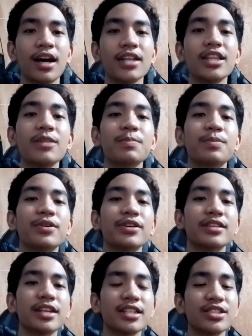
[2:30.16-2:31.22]
At that
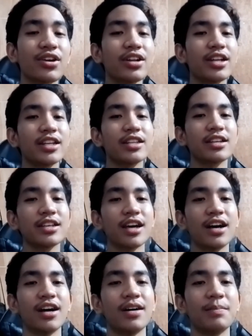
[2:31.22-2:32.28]
point, it's already
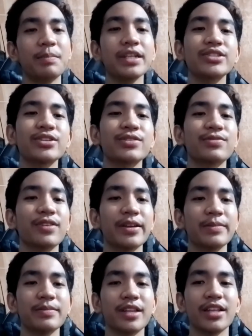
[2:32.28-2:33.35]
a picture
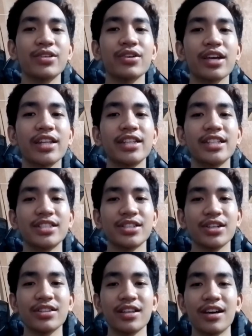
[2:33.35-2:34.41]
frame that you can
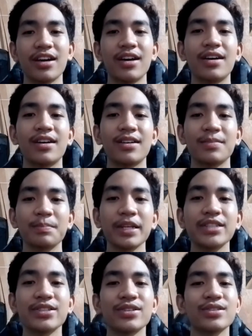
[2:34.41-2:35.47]
insert a
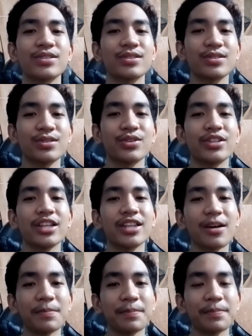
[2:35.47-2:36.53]
picture through the
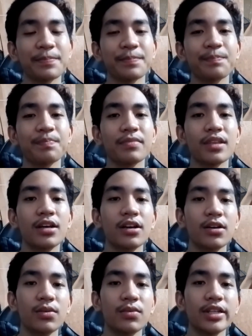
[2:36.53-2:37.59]
top.
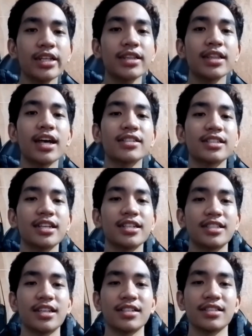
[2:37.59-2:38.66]
What it lacks
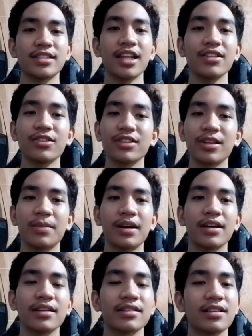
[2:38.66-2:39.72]
is a stand on the
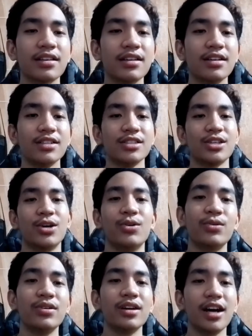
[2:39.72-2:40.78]
back.
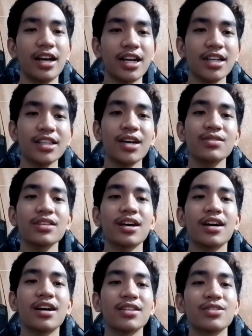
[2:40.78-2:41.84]
So, I cut out
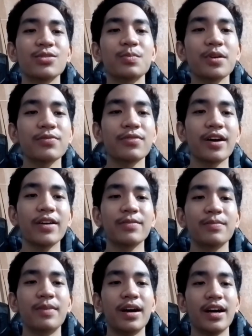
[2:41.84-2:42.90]
a
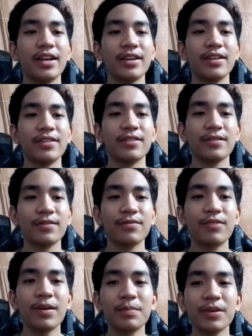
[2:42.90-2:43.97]
2.5 by
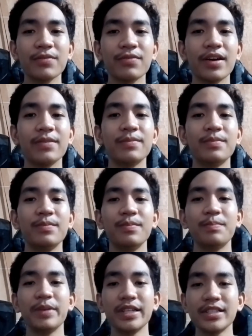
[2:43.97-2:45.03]

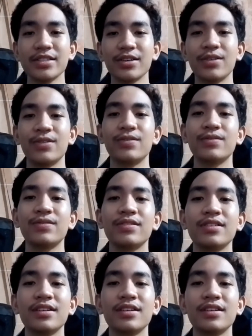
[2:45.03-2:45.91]
5.5 piece of